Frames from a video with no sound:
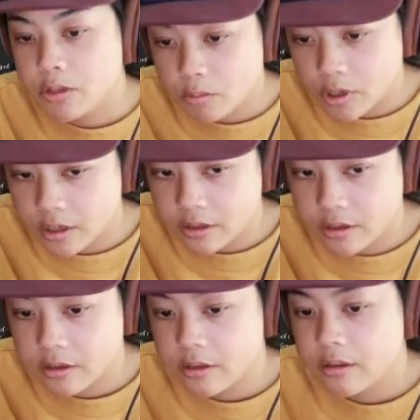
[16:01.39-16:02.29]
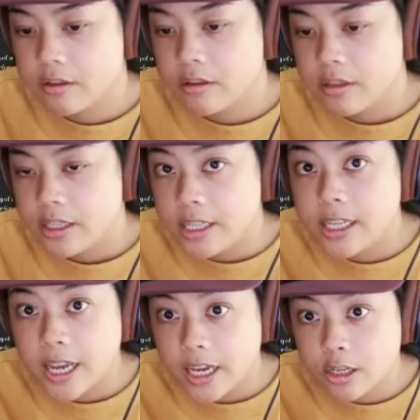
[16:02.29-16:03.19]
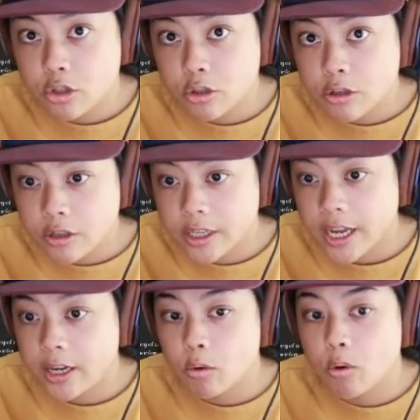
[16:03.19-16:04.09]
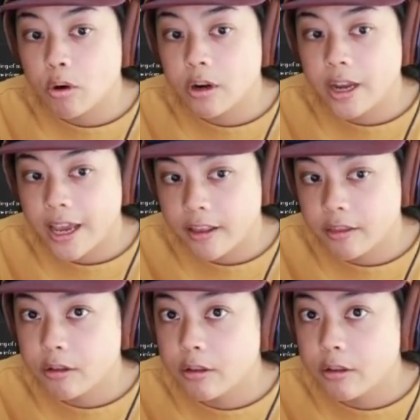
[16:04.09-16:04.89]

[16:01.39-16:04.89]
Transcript: water, EA, sugarcane, or ethyl